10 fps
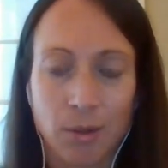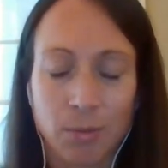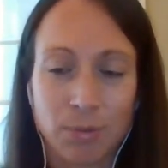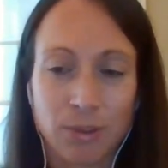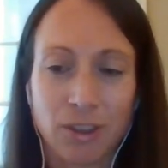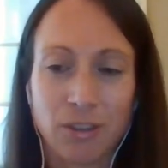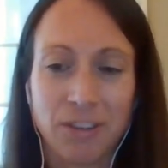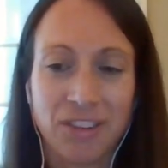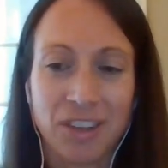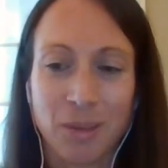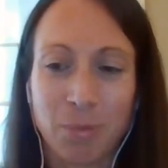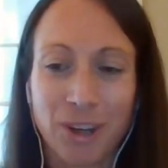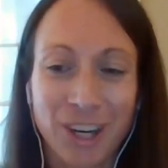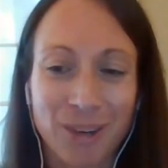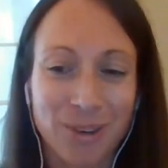proof is in the
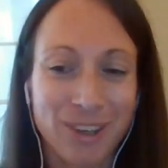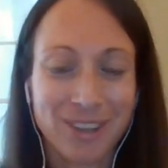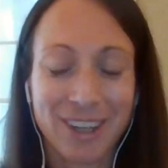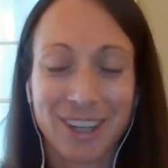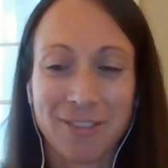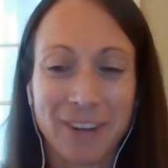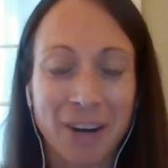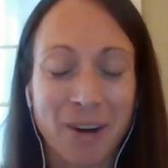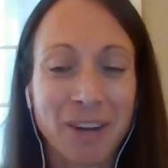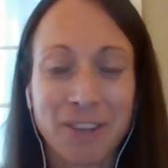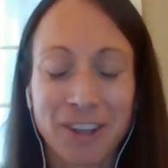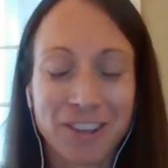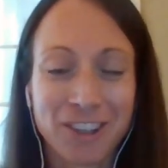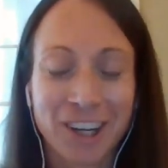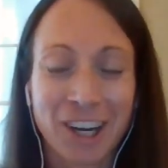pudding of how I felt
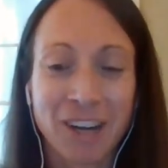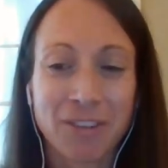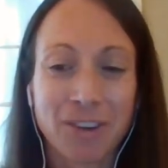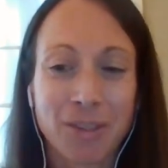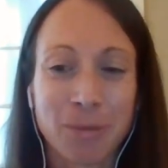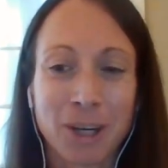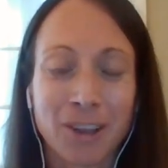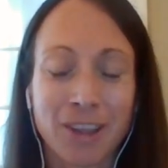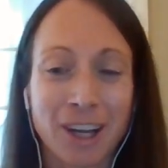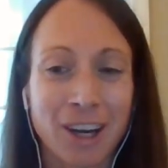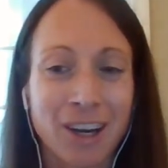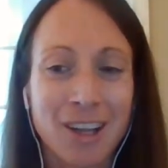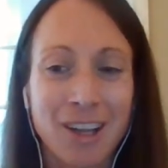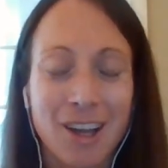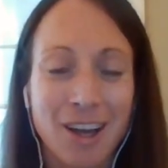during and after the marathon.
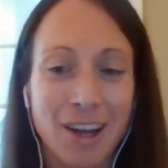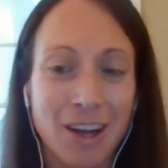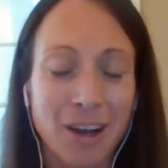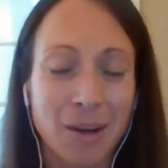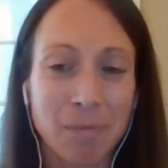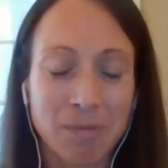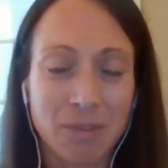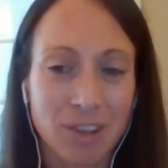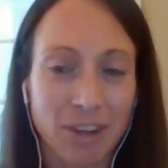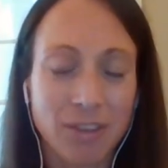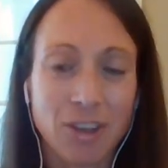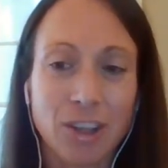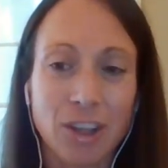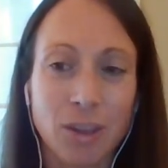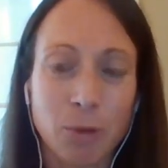
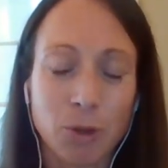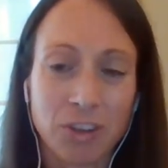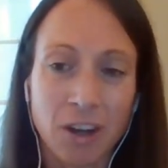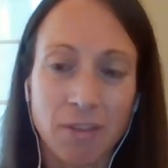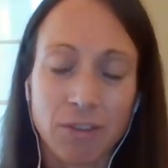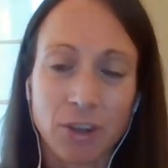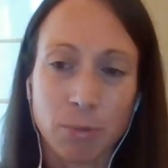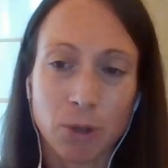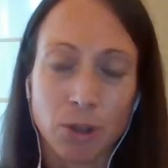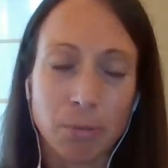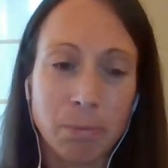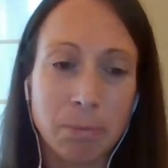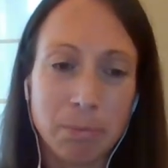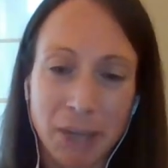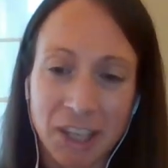Definitely the most comfortable,
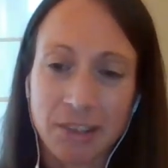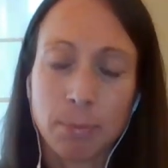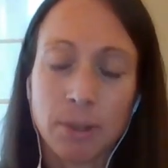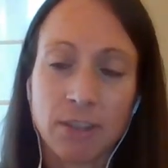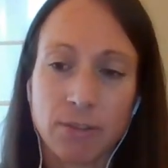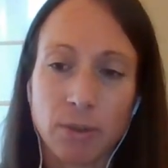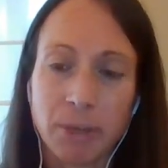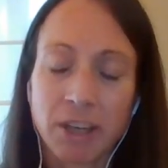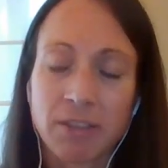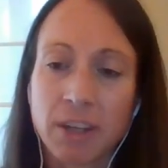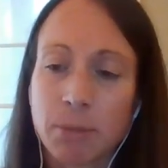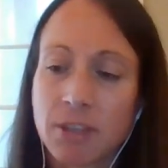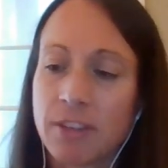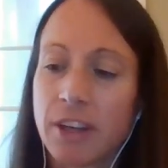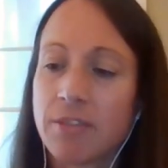best performing
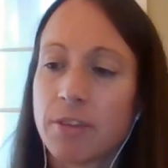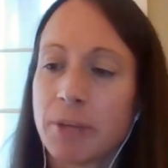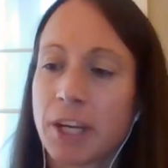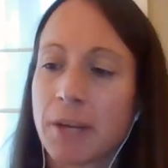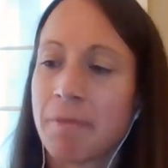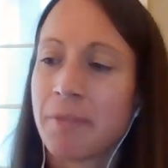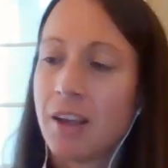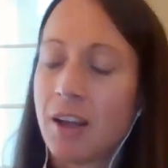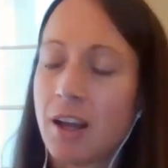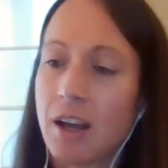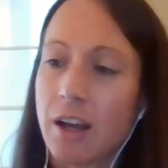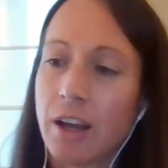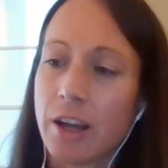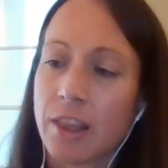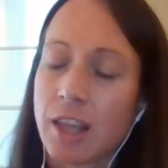Vaporfly for me.
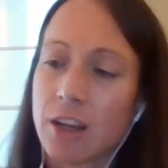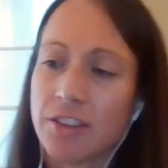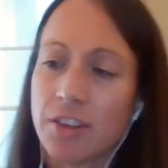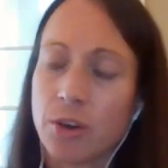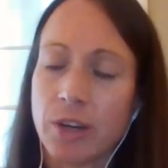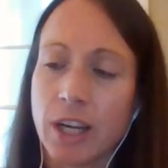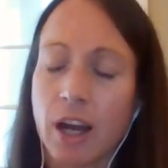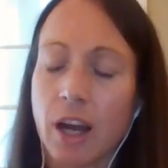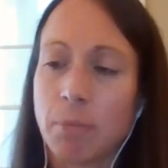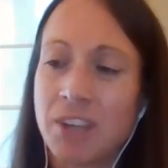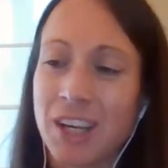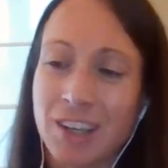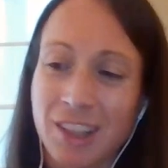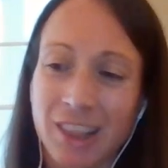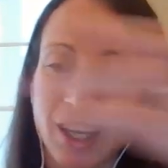They also
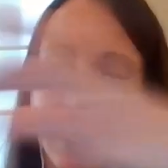updated the